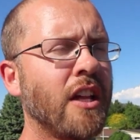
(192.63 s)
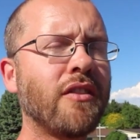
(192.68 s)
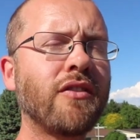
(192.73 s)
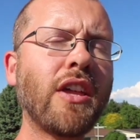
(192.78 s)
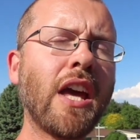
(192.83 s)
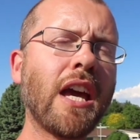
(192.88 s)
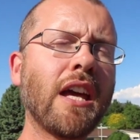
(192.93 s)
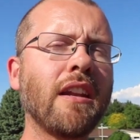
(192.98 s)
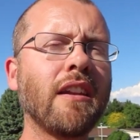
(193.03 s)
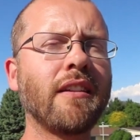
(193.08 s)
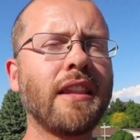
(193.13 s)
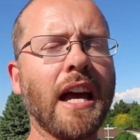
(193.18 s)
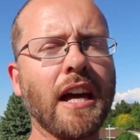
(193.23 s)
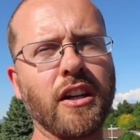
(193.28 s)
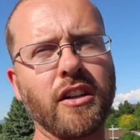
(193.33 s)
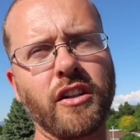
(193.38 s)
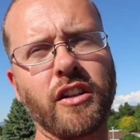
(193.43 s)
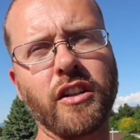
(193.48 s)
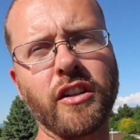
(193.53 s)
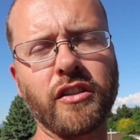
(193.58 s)
then
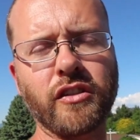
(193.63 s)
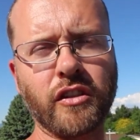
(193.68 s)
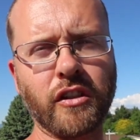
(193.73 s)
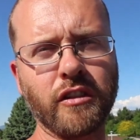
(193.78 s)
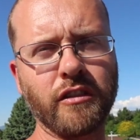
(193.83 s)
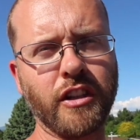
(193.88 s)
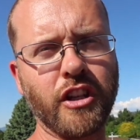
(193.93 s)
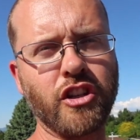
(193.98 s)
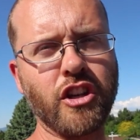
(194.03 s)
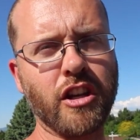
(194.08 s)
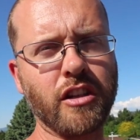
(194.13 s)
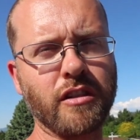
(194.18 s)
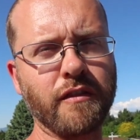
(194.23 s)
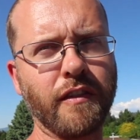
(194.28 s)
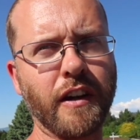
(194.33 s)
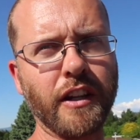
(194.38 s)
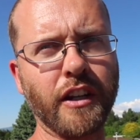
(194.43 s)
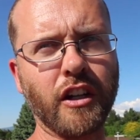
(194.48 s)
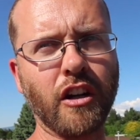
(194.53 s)
that could certainly justify